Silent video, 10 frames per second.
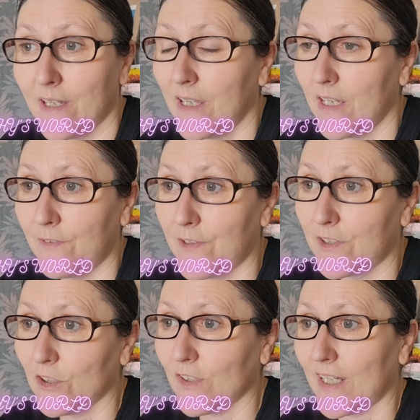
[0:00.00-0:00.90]
If you
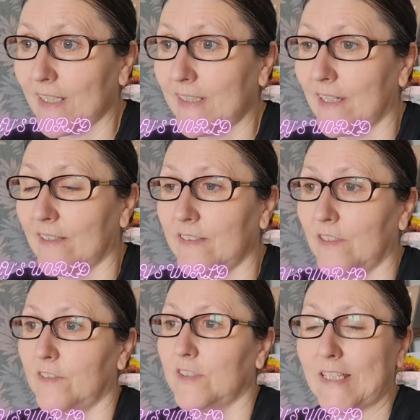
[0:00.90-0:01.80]
don't like it, and
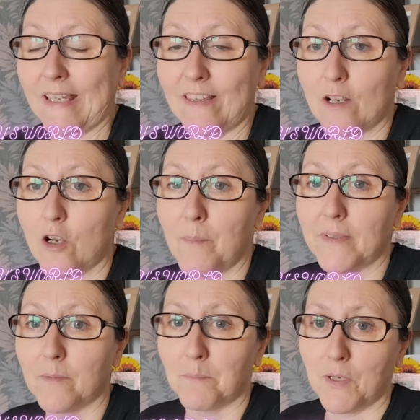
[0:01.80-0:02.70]
you take that comment
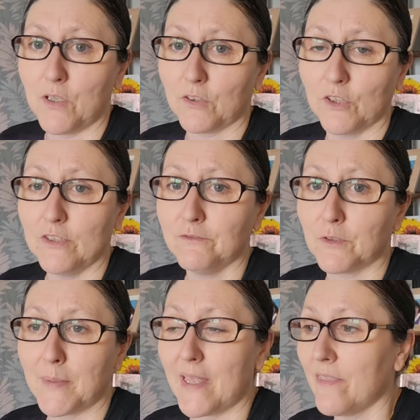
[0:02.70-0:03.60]
on board, learn
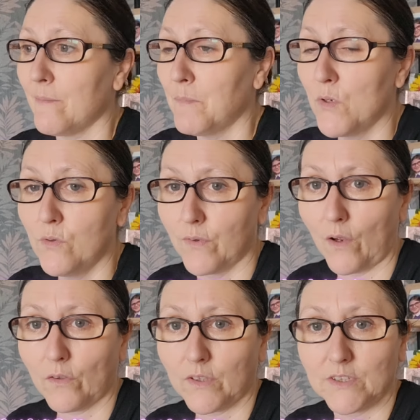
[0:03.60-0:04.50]
from it, and then move
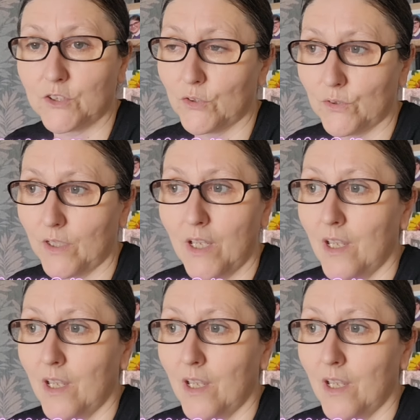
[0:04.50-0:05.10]
on and